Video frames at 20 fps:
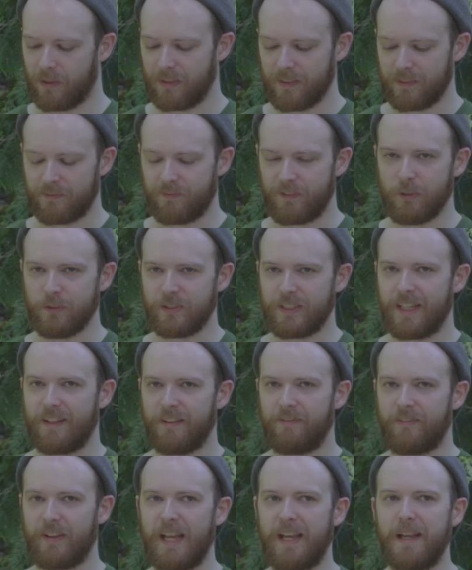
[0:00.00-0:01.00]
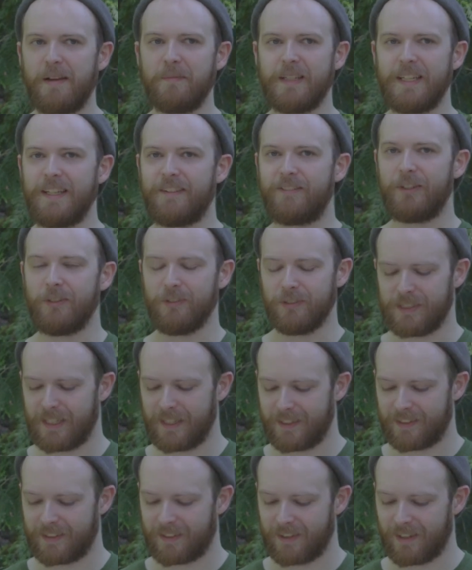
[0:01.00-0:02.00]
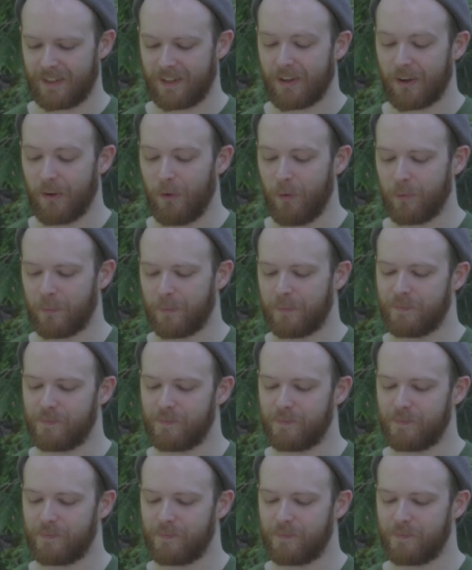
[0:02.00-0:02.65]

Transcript: It feels like a family. It feels like a home.